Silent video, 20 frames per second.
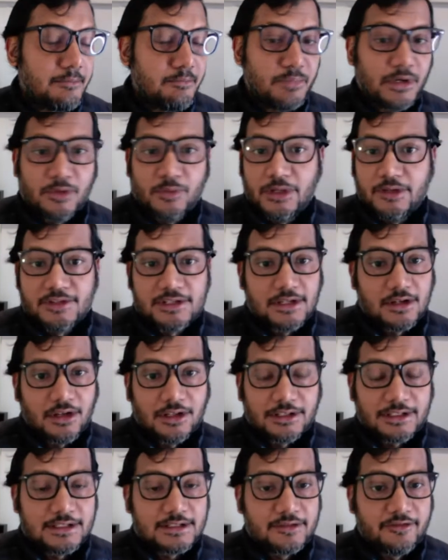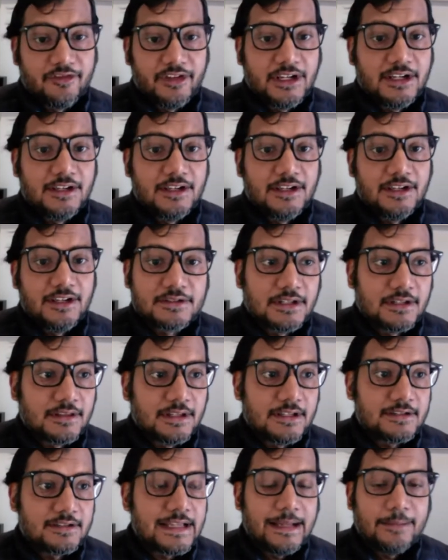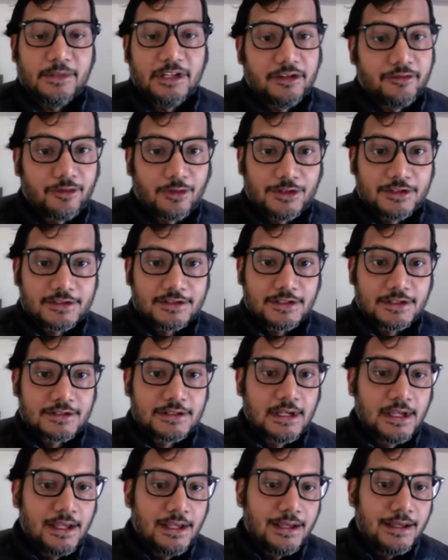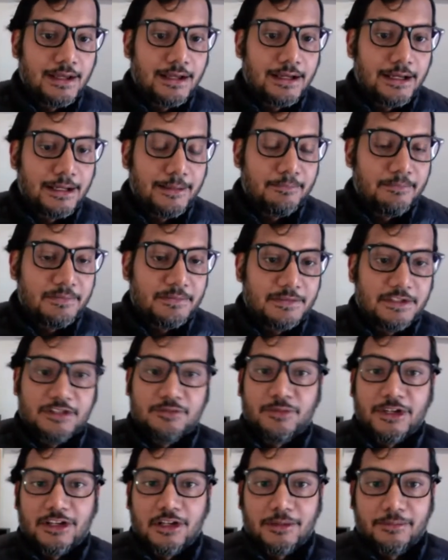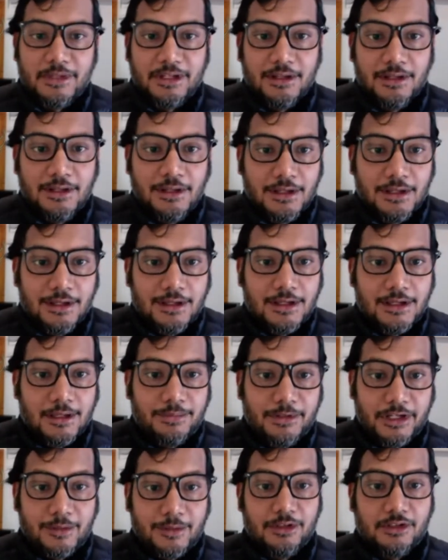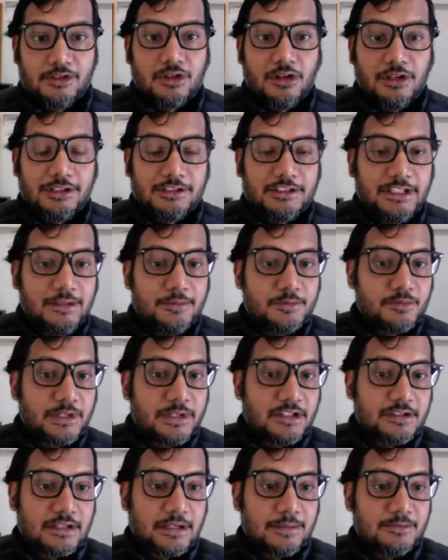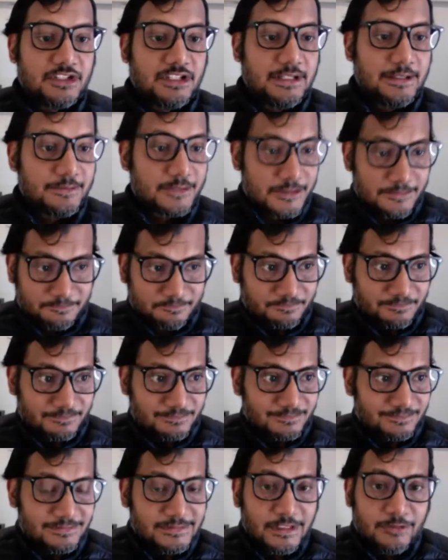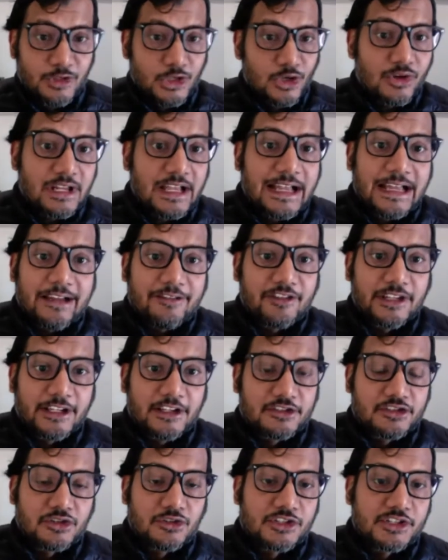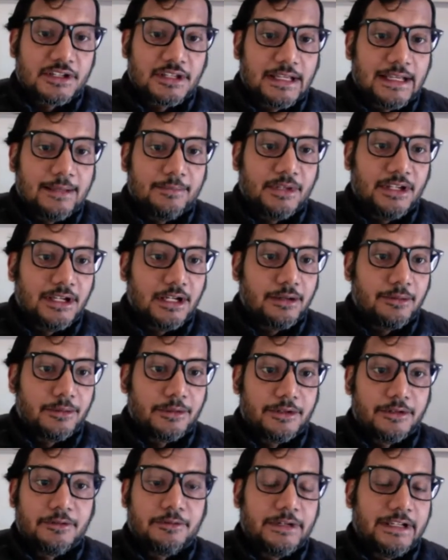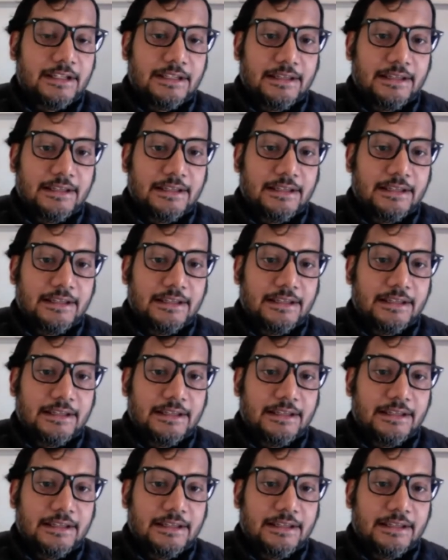But we've seen all kinds of very interesting things happening. For instance, this might not be applicable to all teams, but in some teams, we don't have like a social happy hour, right?